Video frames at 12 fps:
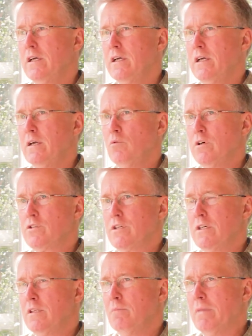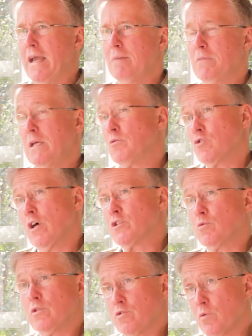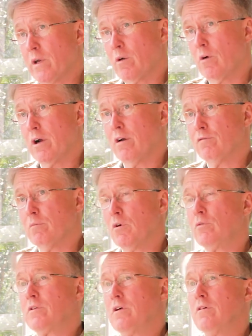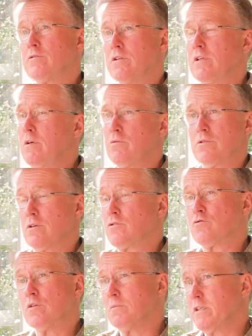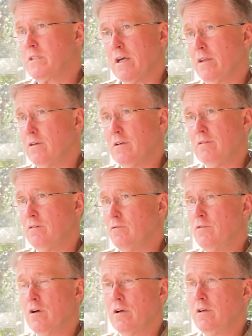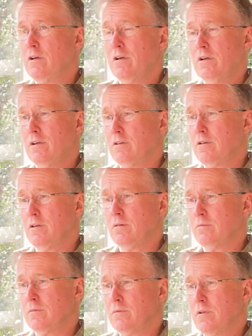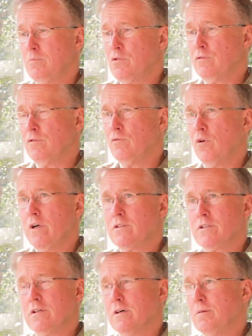He was in the band, but he was also in the swing choir for both years, and he was extremely talented and very, had a beautiful voice.